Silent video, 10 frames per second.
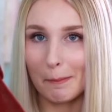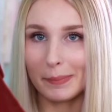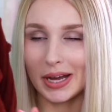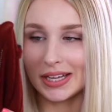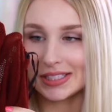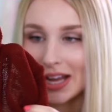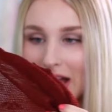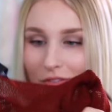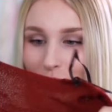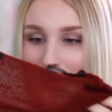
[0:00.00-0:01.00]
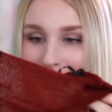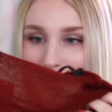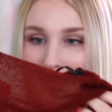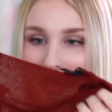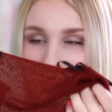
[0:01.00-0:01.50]
but I'll have to wear
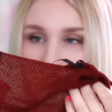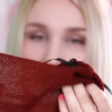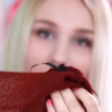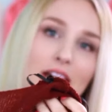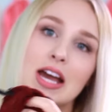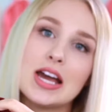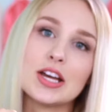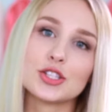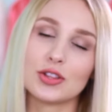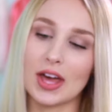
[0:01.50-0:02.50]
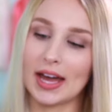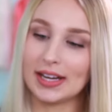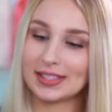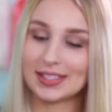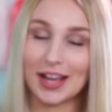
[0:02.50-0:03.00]
something under it so
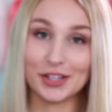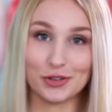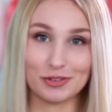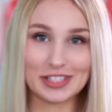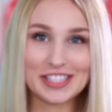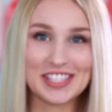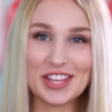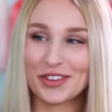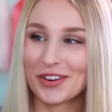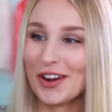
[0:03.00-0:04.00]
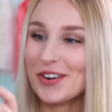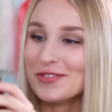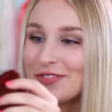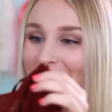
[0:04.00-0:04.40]
that it's not totally see-through,